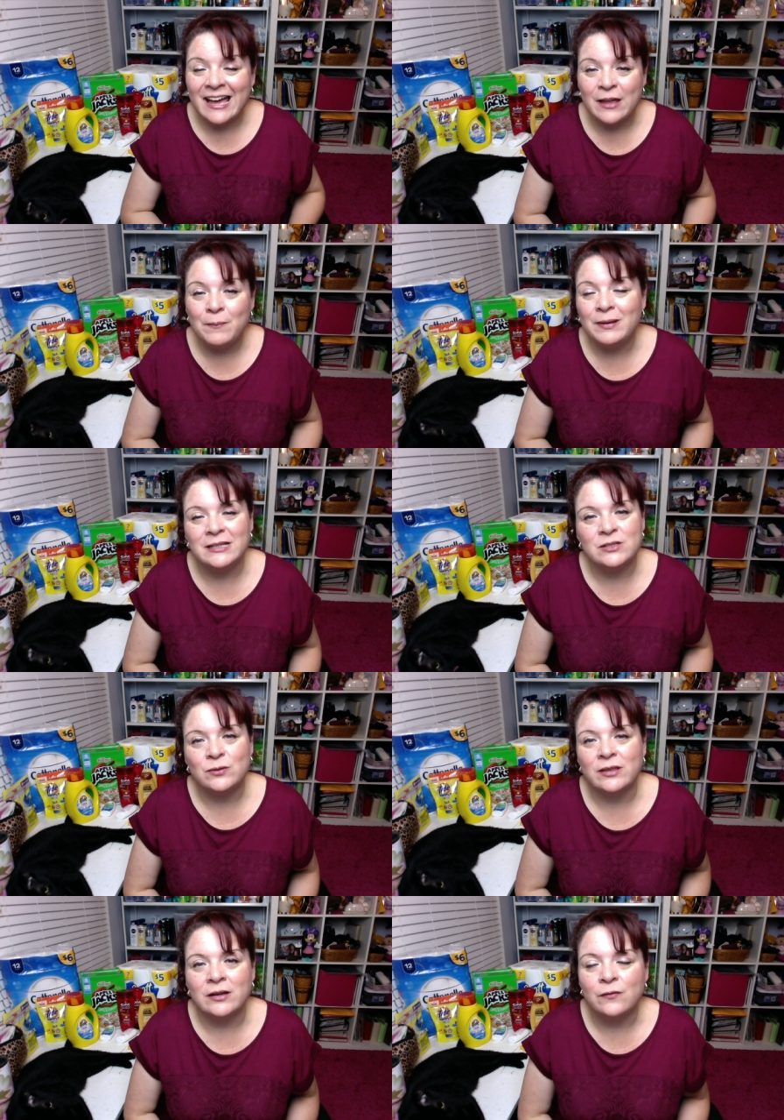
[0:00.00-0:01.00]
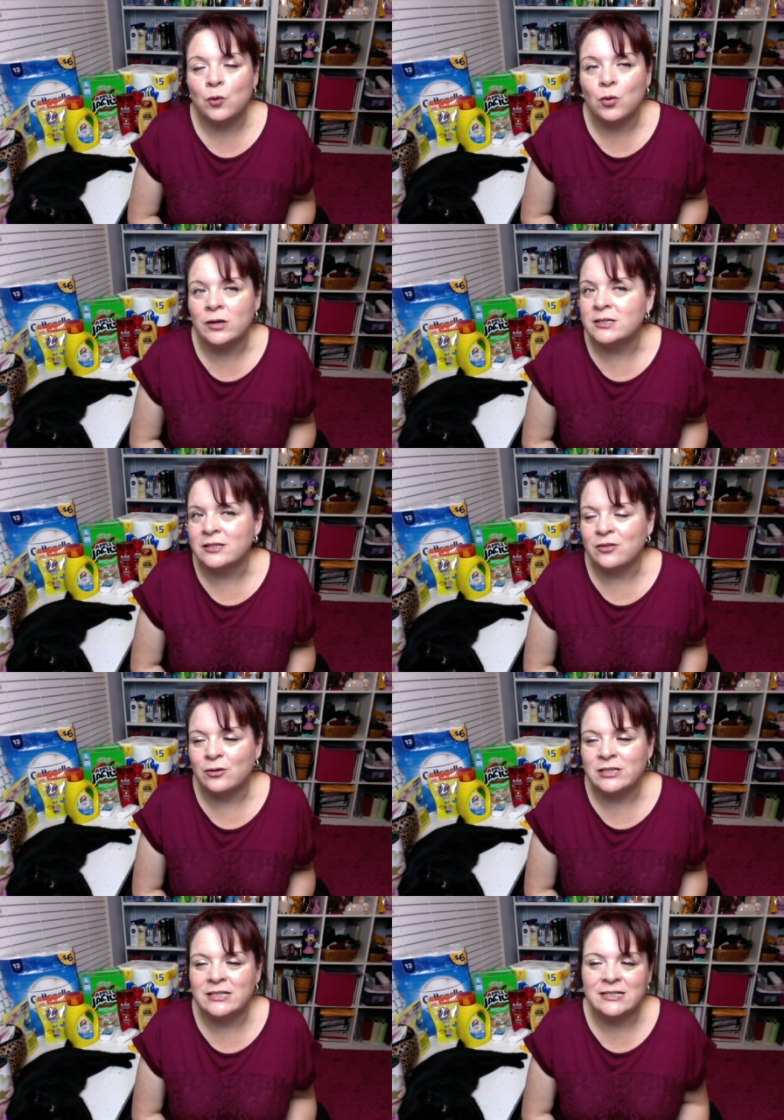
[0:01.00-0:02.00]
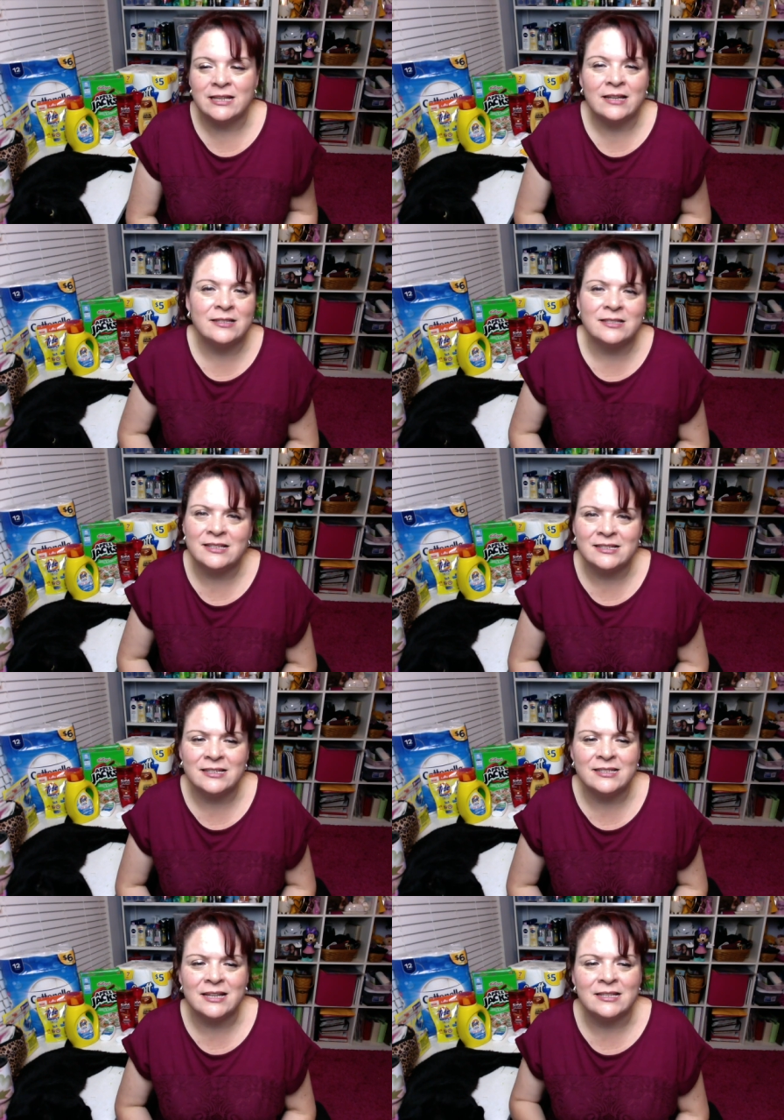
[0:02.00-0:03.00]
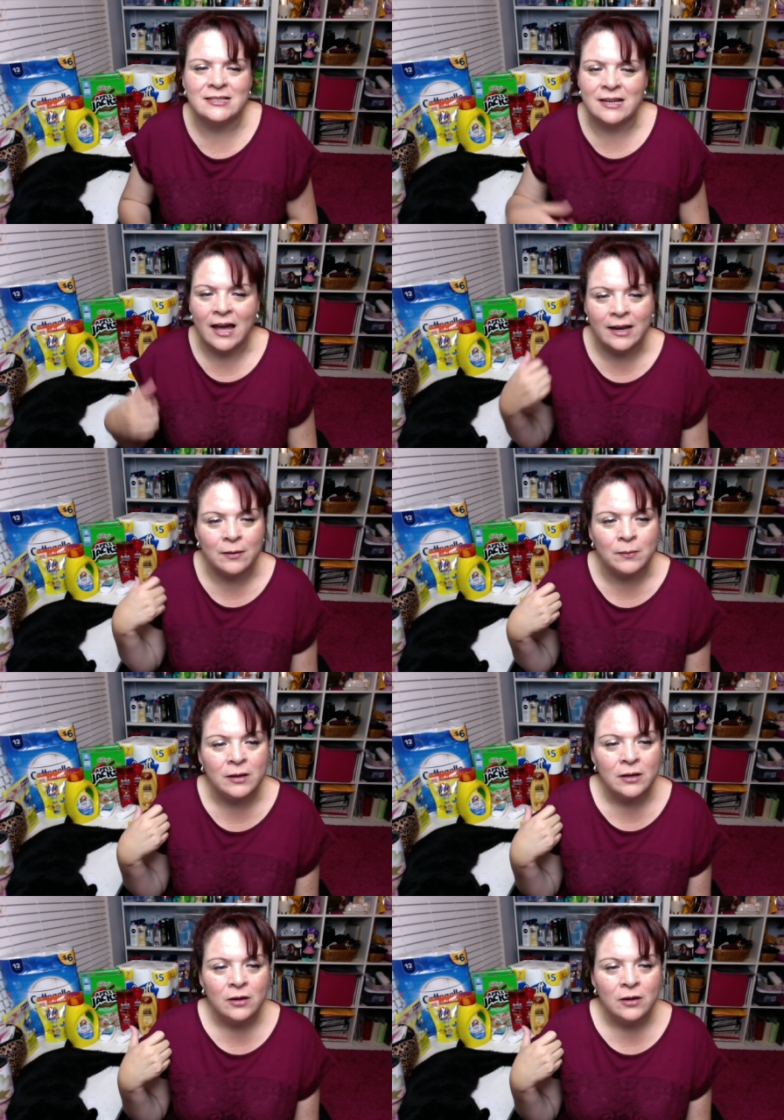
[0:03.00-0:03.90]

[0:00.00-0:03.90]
I am pleased with it, of course. thirteen cents, sixty cents an item